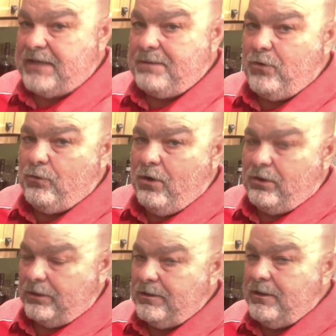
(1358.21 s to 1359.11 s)
add more
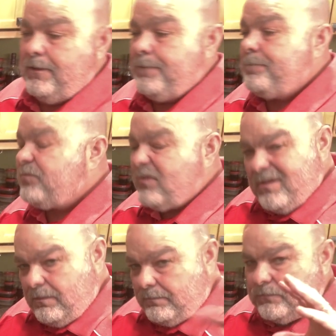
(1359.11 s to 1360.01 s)
water.
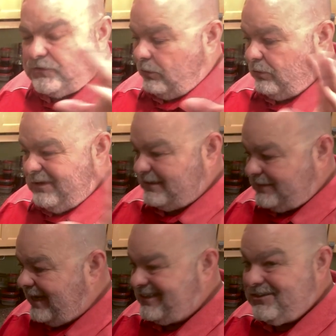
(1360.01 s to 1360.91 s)
So it's
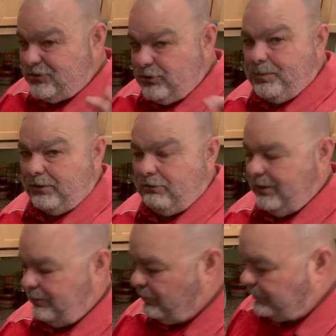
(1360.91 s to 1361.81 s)
not super
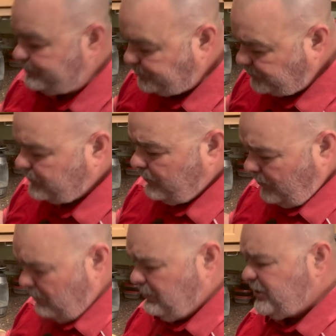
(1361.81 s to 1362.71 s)
critical,
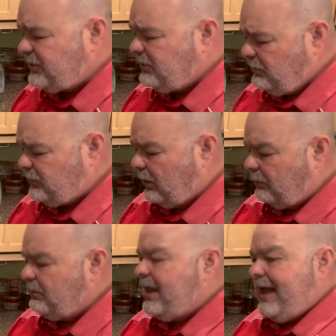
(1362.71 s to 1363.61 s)
but just go slow.
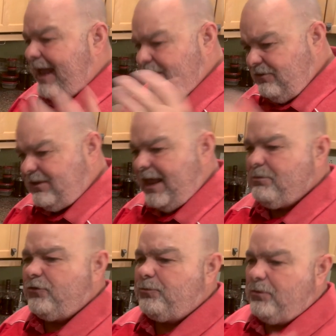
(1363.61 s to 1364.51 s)
Add your
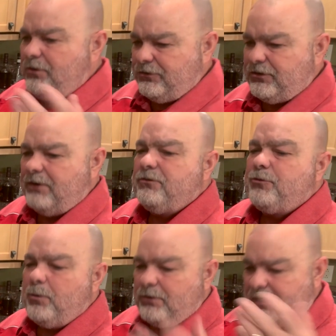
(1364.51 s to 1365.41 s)
tablespoon or serving
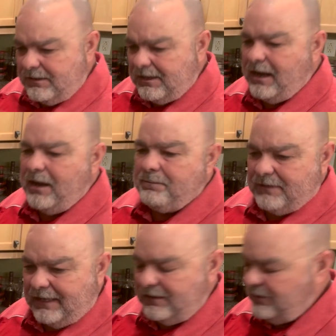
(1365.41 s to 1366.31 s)
spoon at a time.
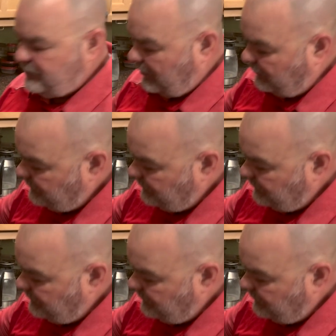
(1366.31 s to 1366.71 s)
Let it dissolve.